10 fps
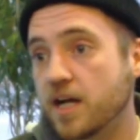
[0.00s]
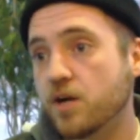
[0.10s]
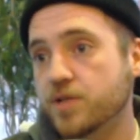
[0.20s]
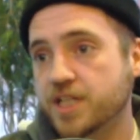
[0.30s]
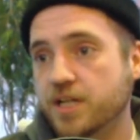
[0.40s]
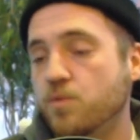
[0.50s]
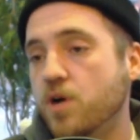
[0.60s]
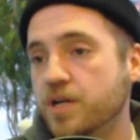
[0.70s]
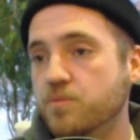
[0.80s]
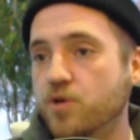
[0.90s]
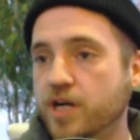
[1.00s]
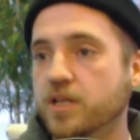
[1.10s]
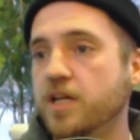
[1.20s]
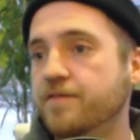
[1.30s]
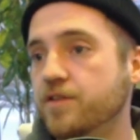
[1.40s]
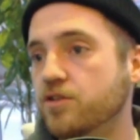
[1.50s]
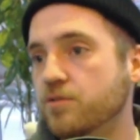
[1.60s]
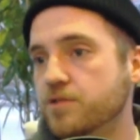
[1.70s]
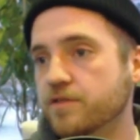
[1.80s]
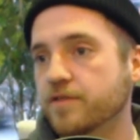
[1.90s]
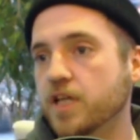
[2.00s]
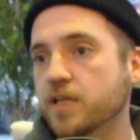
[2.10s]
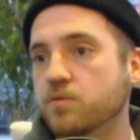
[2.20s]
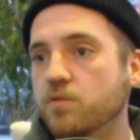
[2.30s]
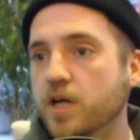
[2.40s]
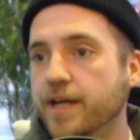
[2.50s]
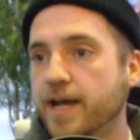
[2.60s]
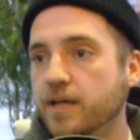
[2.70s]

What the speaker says: I always kind of wanted more out of life in terms of like what